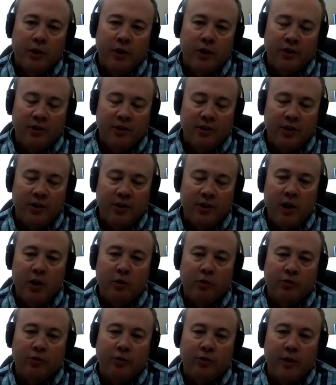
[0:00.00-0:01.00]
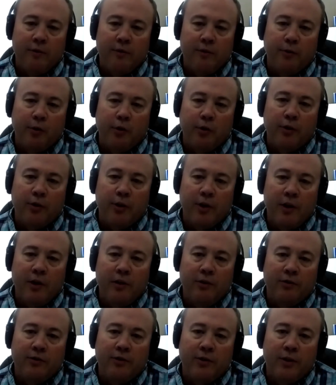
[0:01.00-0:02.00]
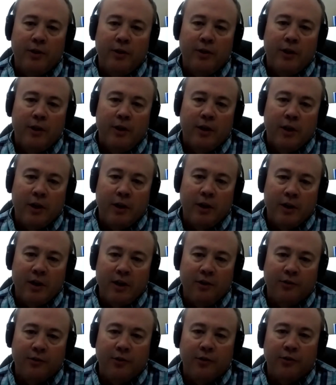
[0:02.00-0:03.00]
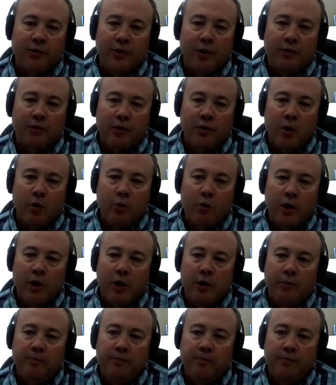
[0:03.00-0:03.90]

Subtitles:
continuously further east in eastern South Dakota.